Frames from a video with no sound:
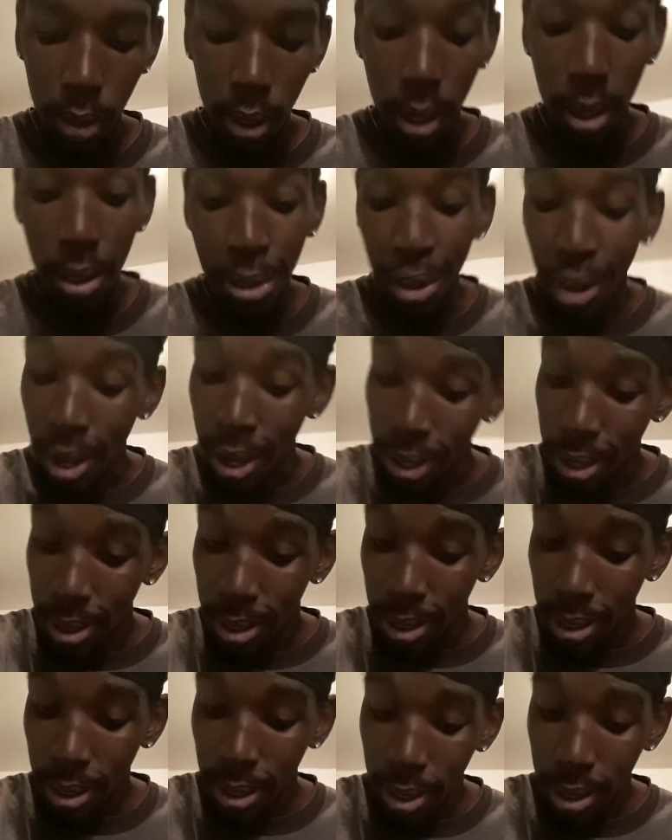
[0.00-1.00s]

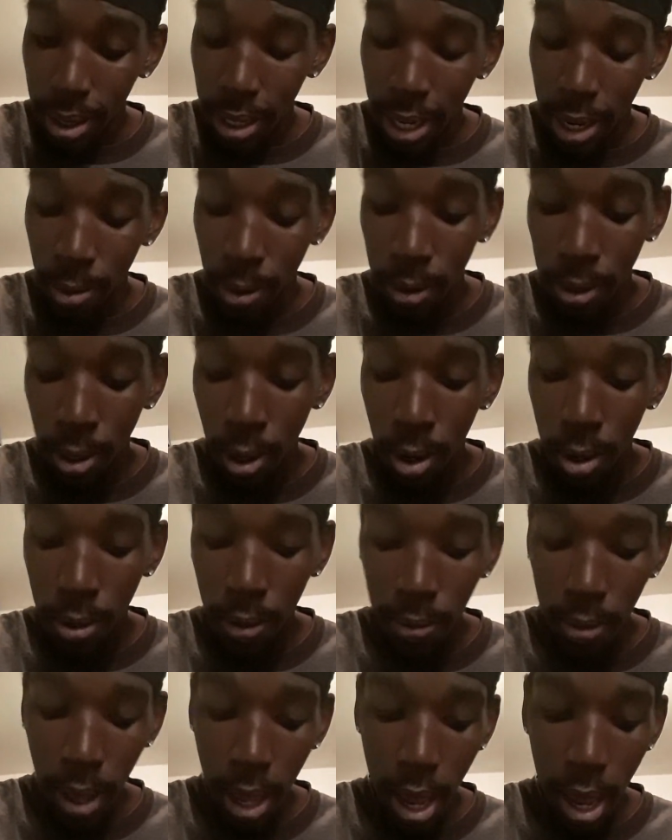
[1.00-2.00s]
Thus, in return
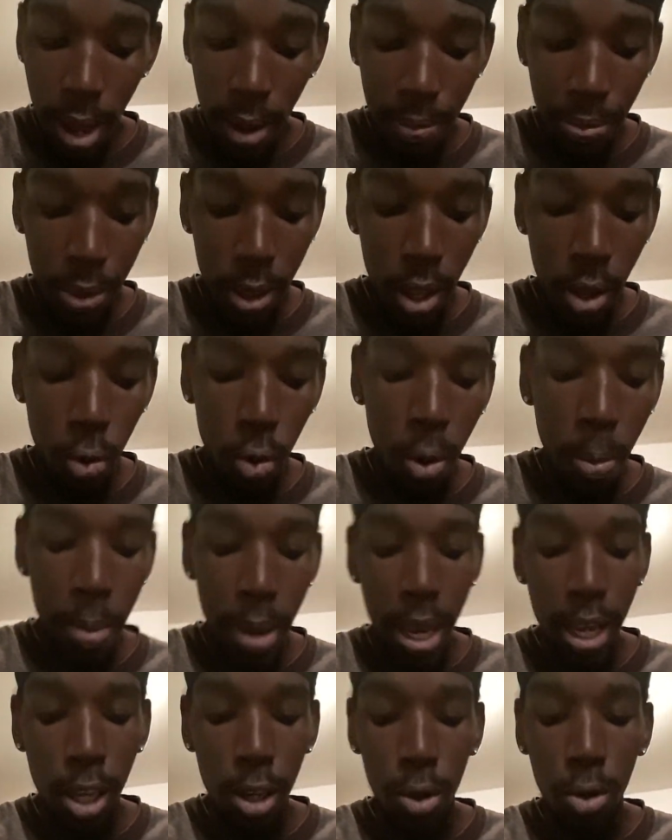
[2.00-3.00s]
of that, will
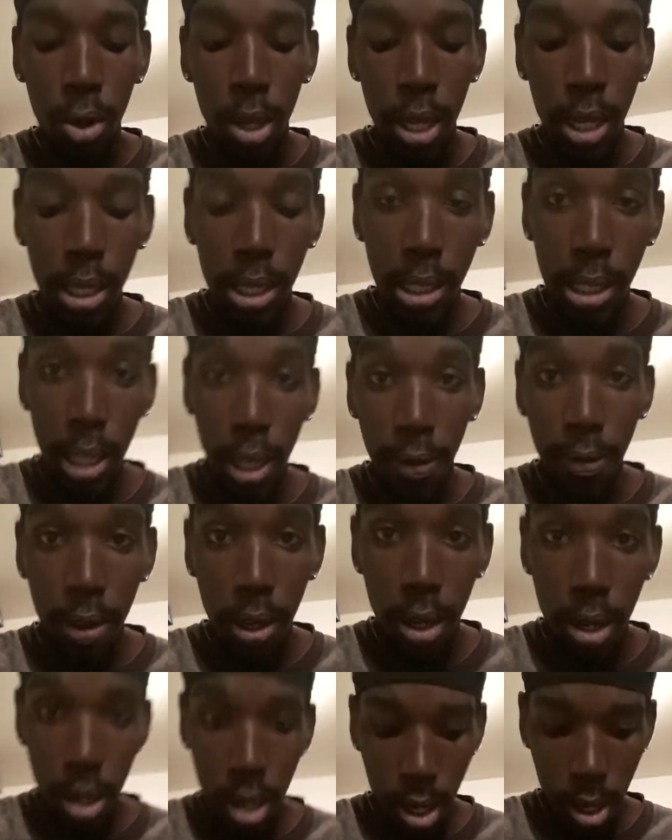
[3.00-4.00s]
make you
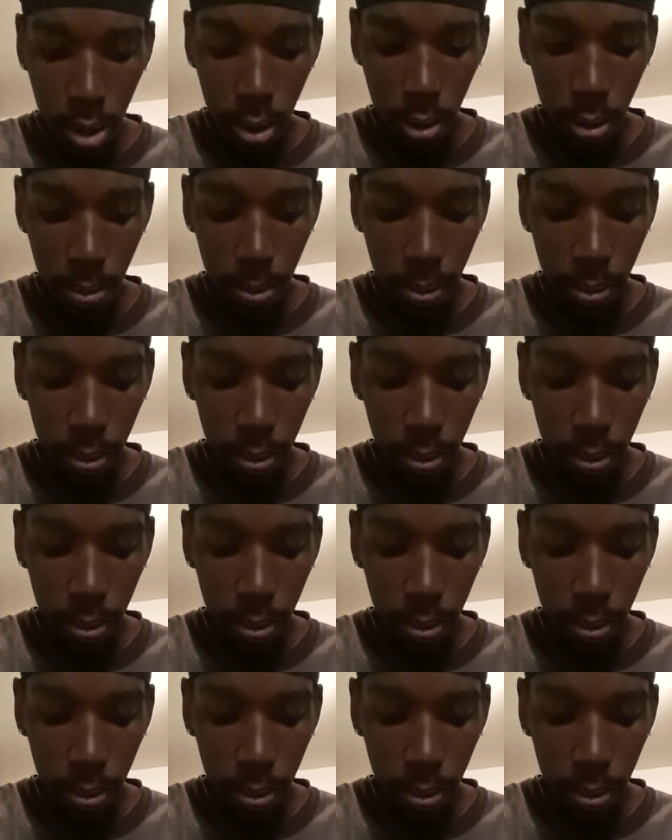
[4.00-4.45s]
self-condemned.